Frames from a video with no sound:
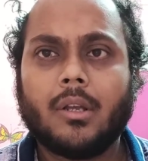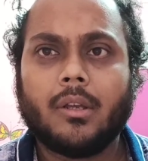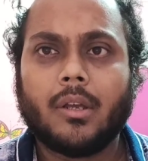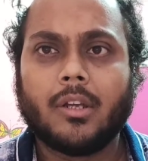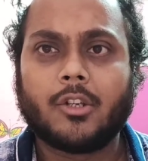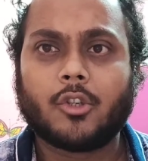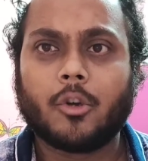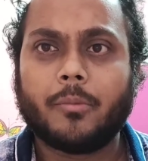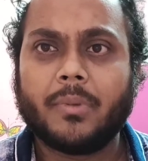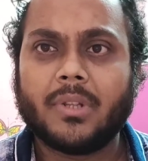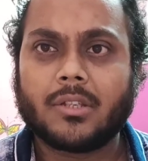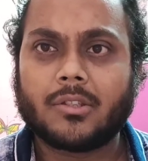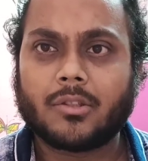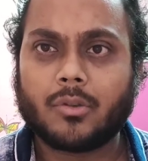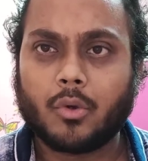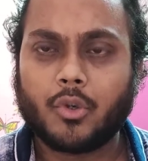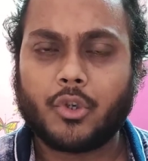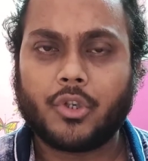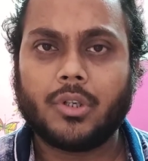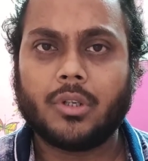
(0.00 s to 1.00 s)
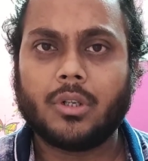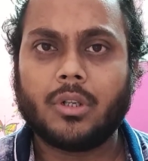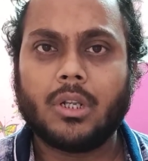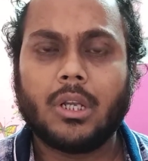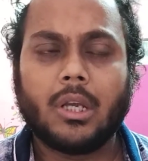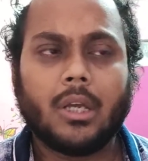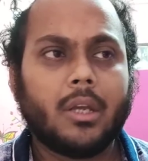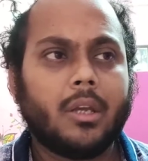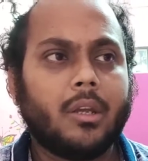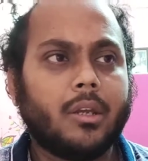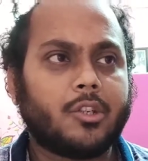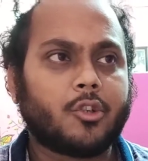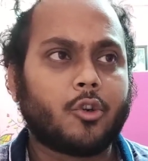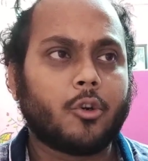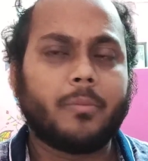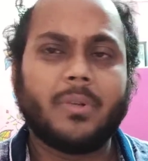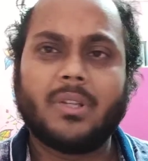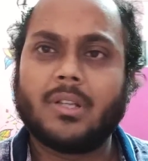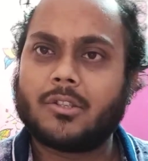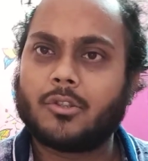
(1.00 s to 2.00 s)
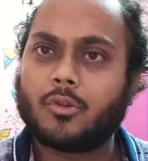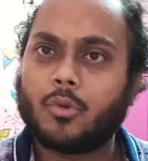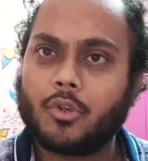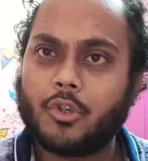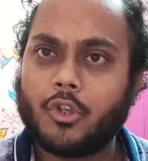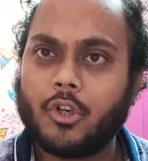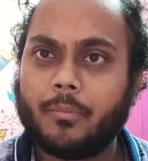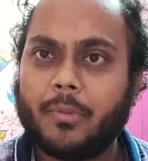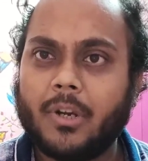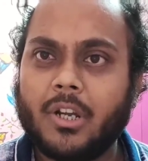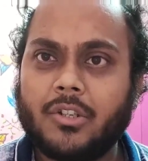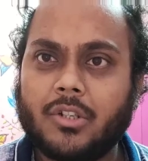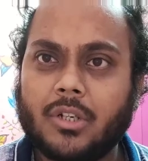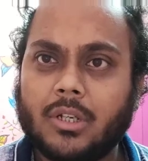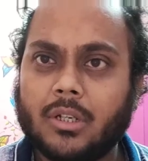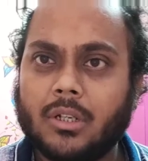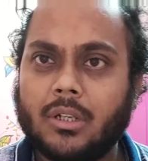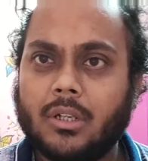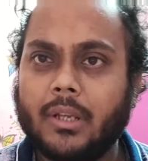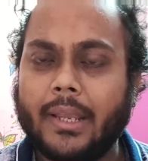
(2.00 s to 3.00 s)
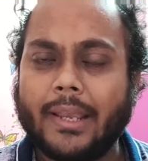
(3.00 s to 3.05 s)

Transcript: it could be the social, it could be the socio-political,